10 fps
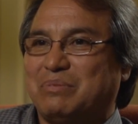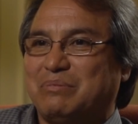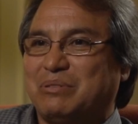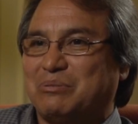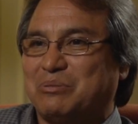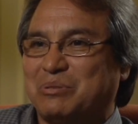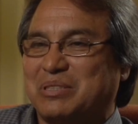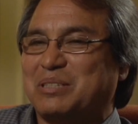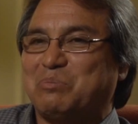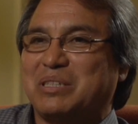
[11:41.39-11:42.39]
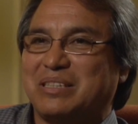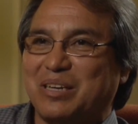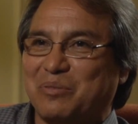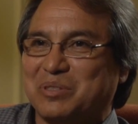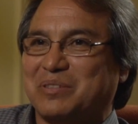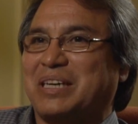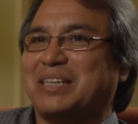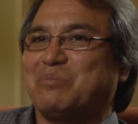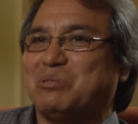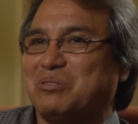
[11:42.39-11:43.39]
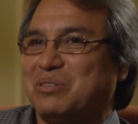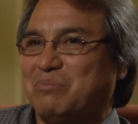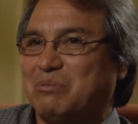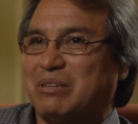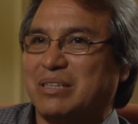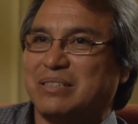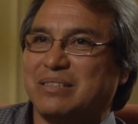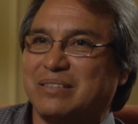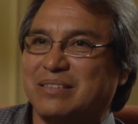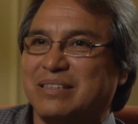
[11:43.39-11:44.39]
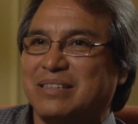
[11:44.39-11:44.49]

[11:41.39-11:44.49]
those who assist me at the Office of the High Commissioner of Human Rights and